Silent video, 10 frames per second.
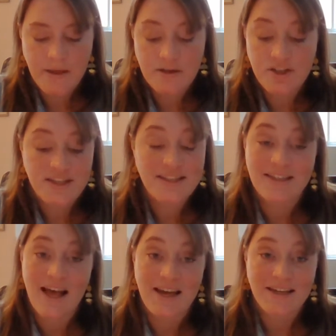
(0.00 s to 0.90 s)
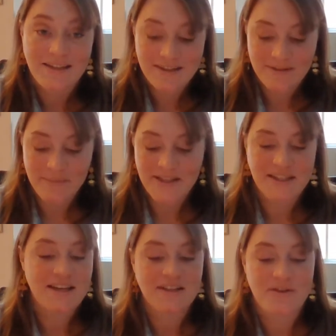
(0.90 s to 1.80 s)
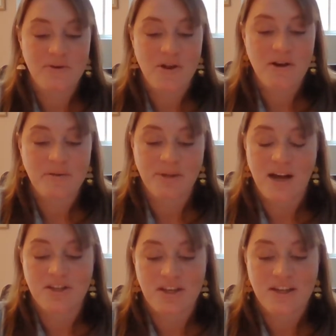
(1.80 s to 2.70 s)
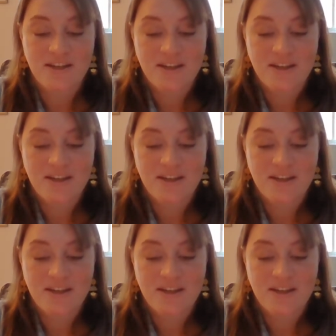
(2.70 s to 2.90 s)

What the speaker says: She isn't lying. My skin is no longer blotchy.